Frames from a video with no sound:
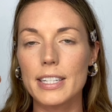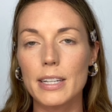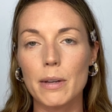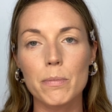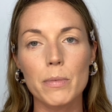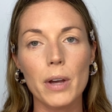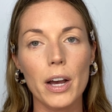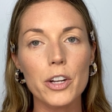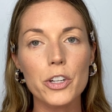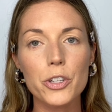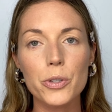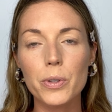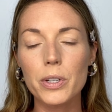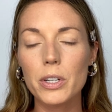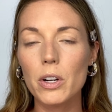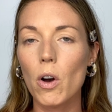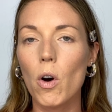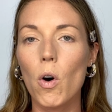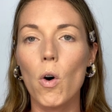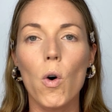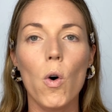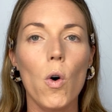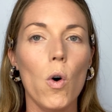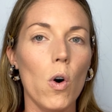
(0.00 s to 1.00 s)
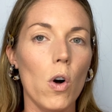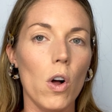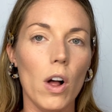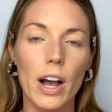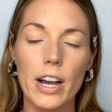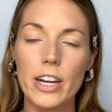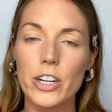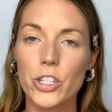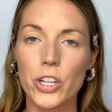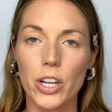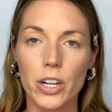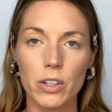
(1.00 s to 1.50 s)
I'm not doing a whole
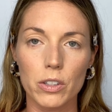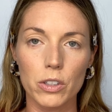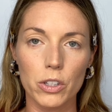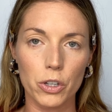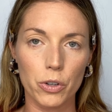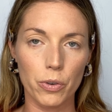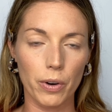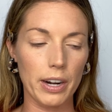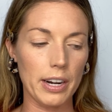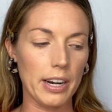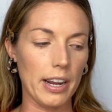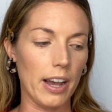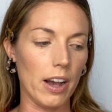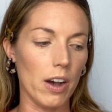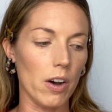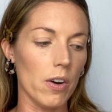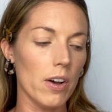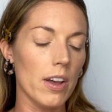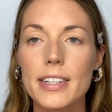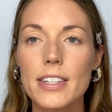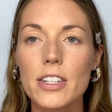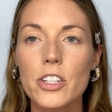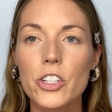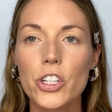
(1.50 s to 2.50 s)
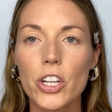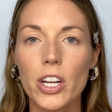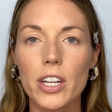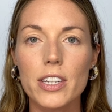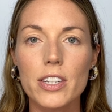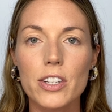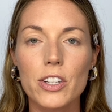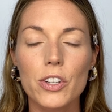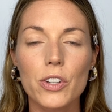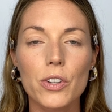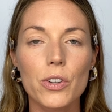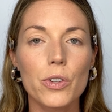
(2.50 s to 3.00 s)
eyeshadow look right now. This is
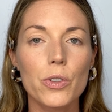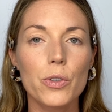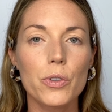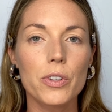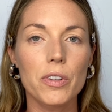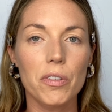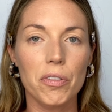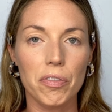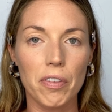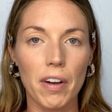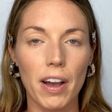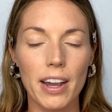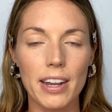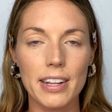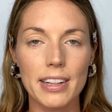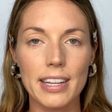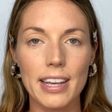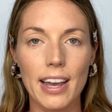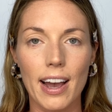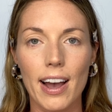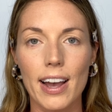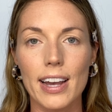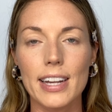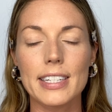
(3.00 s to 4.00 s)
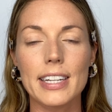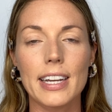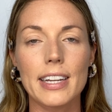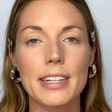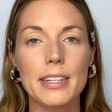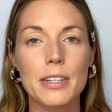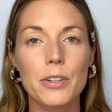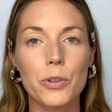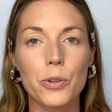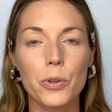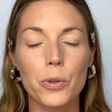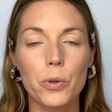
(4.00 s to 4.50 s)
just to define the eyes and
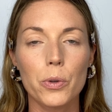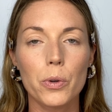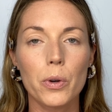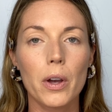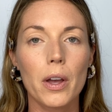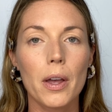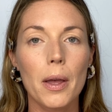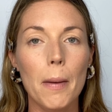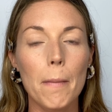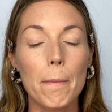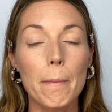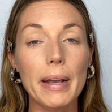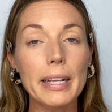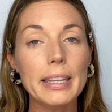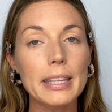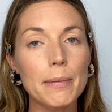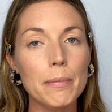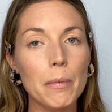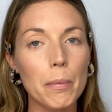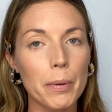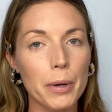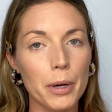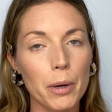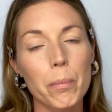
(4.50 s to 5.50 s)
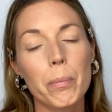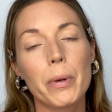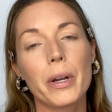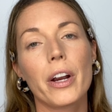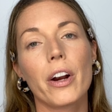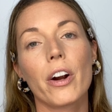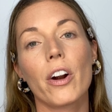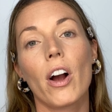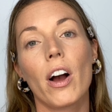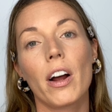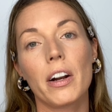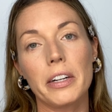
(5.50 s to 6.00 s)
to make them appear
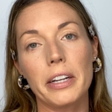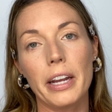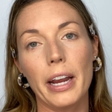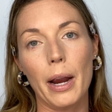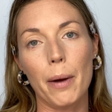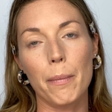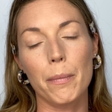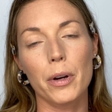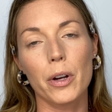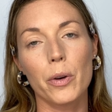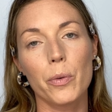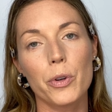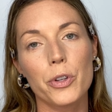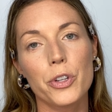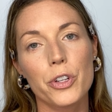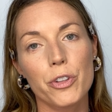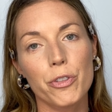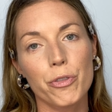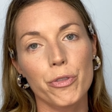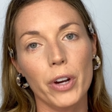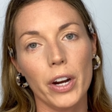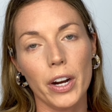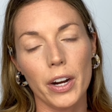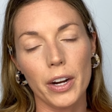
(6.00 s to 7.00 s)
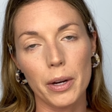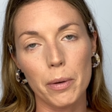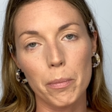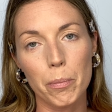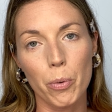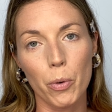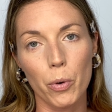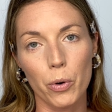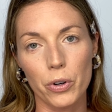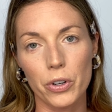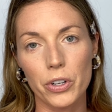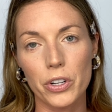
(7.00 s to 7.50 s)
bigger on camera, which is very
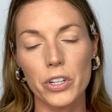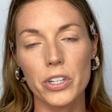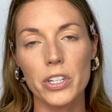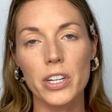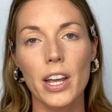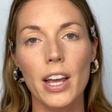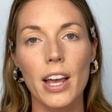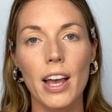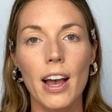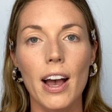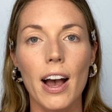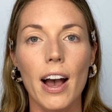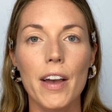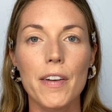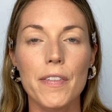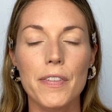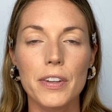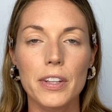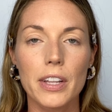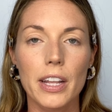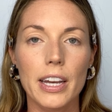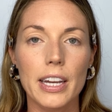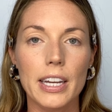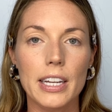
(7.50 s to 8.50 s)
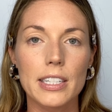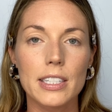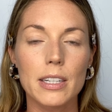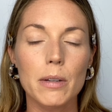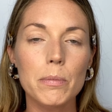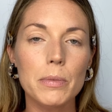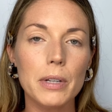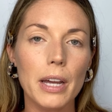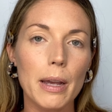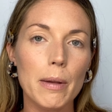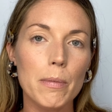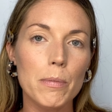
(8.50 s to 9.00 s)
important. I feel like
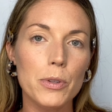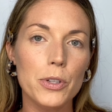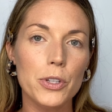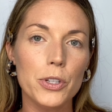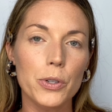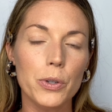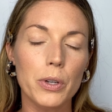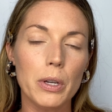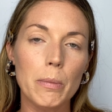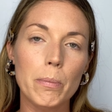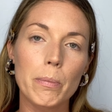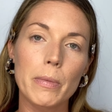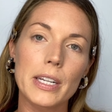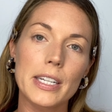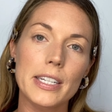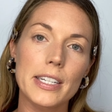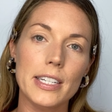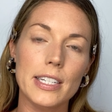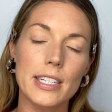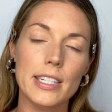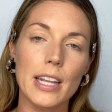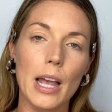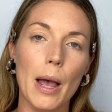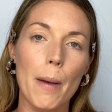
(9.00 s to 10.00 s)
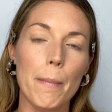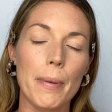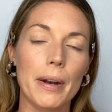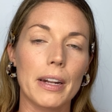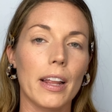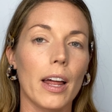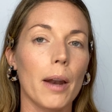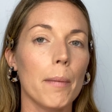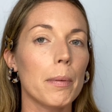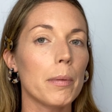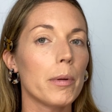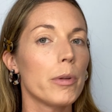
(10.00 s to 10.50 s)
sometimes you can miss a step and a
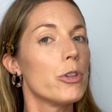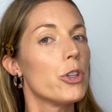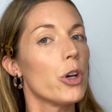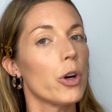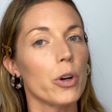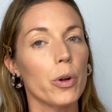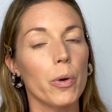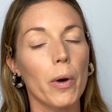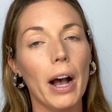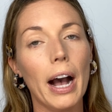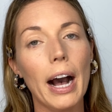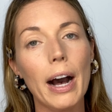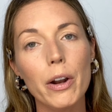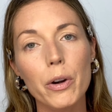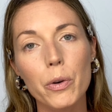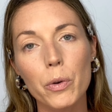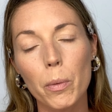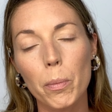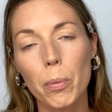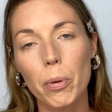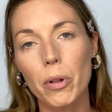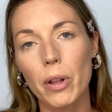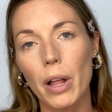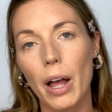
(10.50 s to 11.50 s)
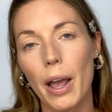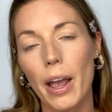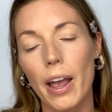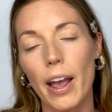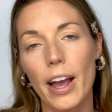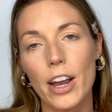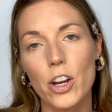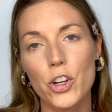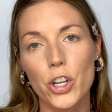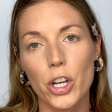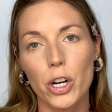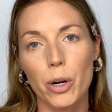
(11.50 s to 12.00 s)
lot of people don't know how to apply
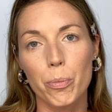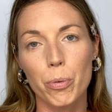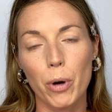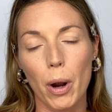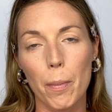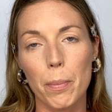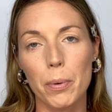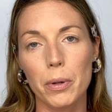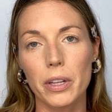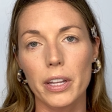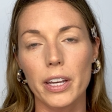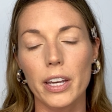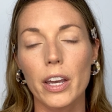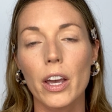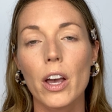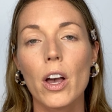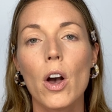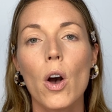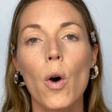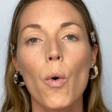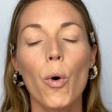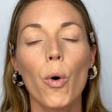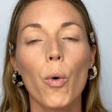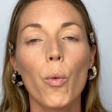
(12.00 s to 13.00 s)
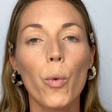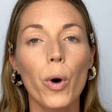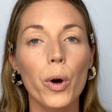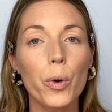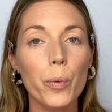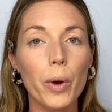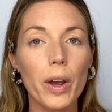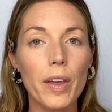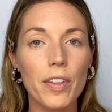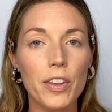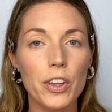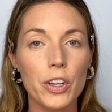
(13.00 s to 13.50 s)
eyeshadow properly. Well, one
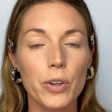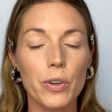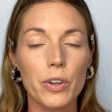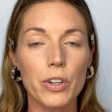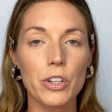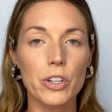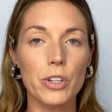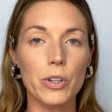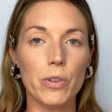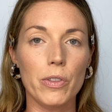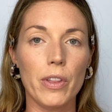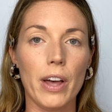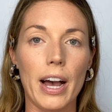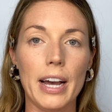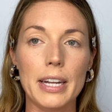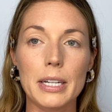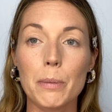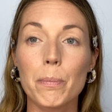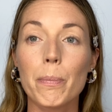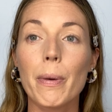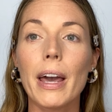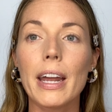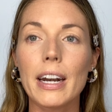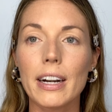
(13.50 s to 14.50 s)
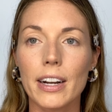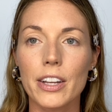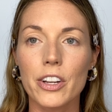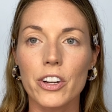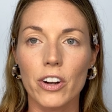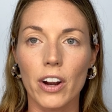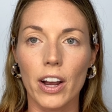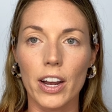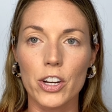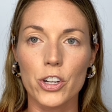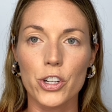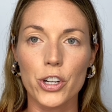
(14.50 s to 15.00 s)
way that you can do that, depending on
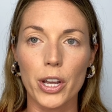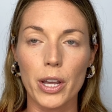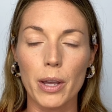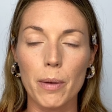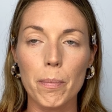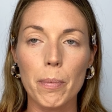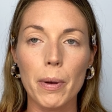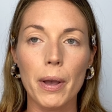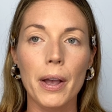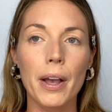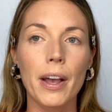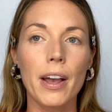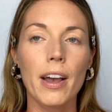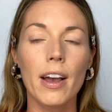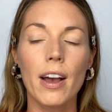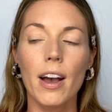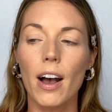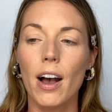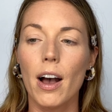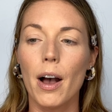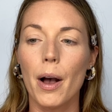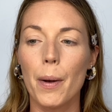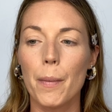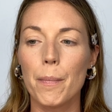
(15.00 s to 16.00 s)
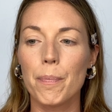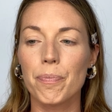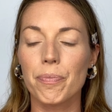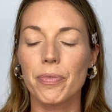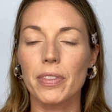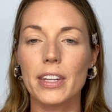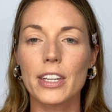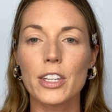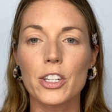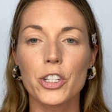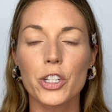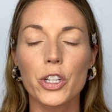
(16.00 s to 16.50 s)
your eye shape,
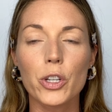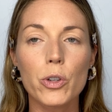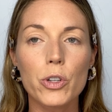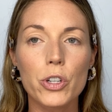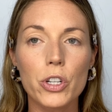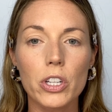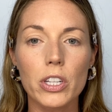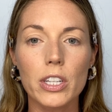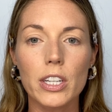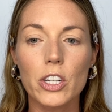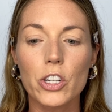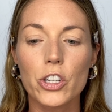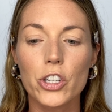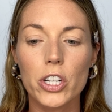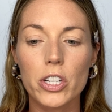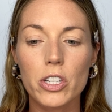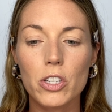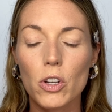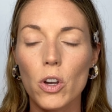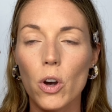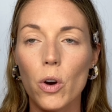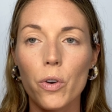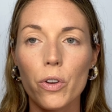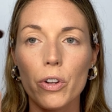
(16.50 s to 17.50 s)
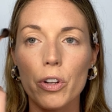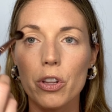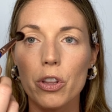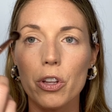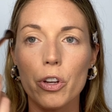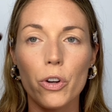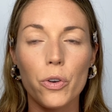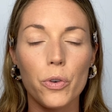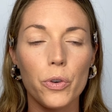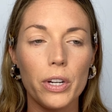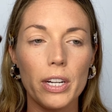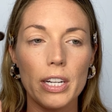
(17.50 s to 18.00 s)
is usually just go into the
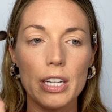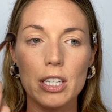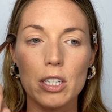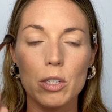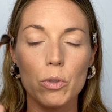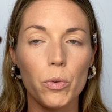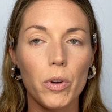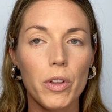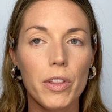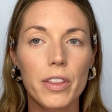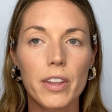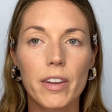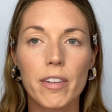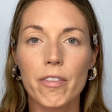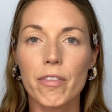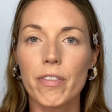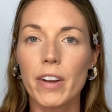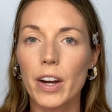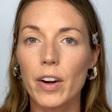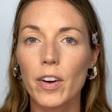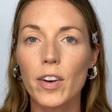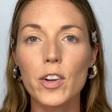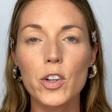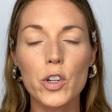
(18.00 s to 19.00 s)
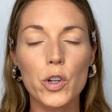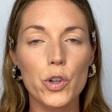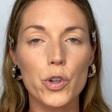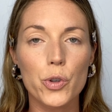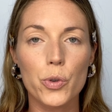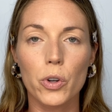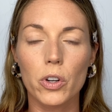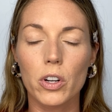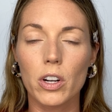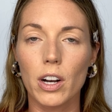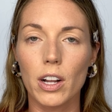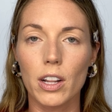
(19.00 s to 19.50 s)
crease with a very
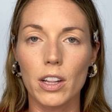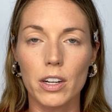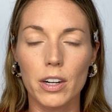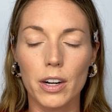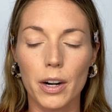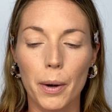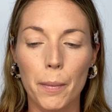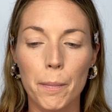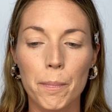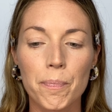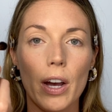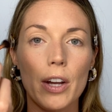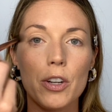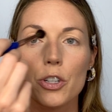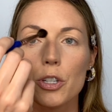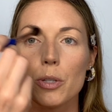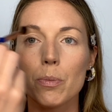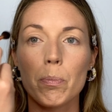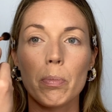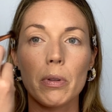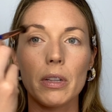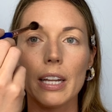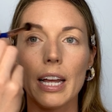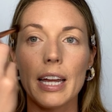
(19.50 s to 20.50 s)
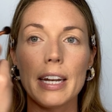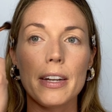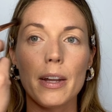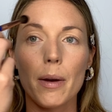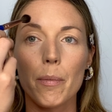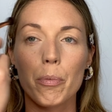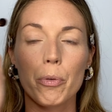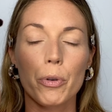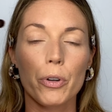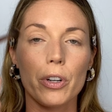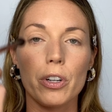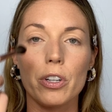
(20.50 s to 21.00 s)
neutral color and just blend
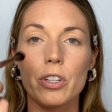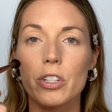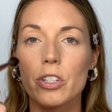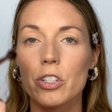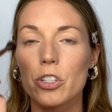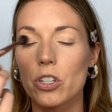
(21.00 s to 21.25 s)
upwards.